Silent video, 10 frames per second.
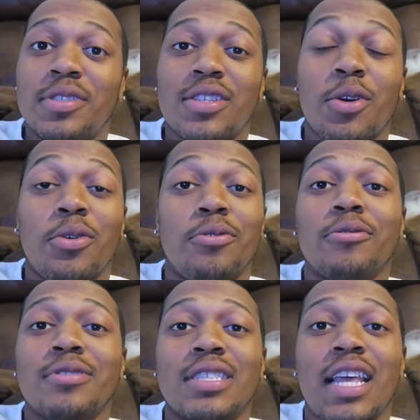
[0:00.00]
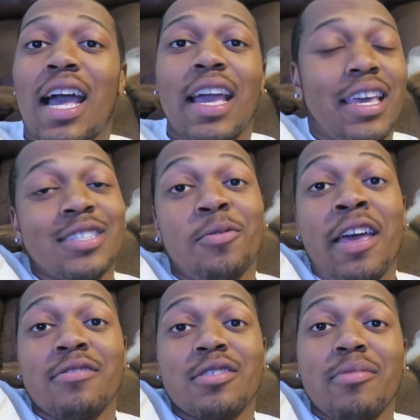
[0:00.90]
So I guess
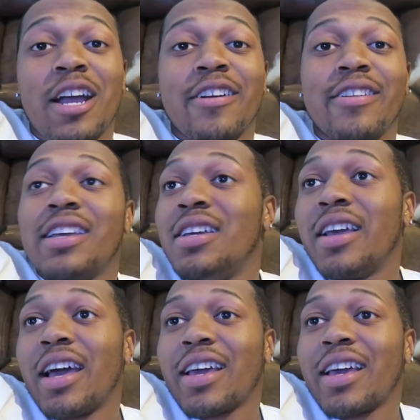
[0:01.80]
we have some irony.